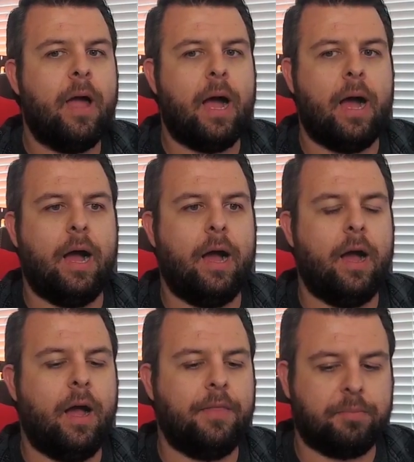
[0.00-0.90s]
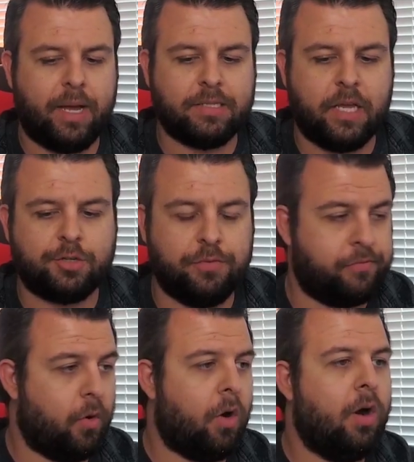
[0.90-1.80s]
the PlayStation
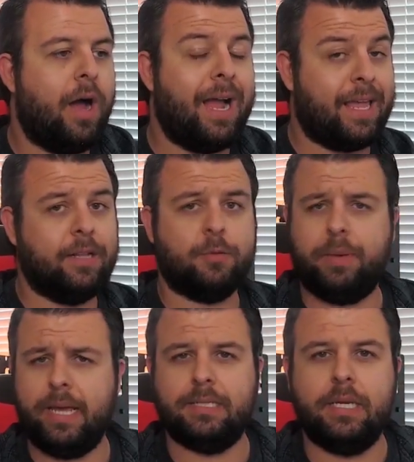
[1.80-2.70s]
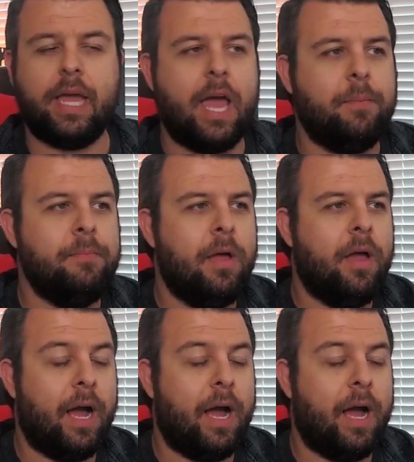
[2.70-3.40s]
4 against PC gaming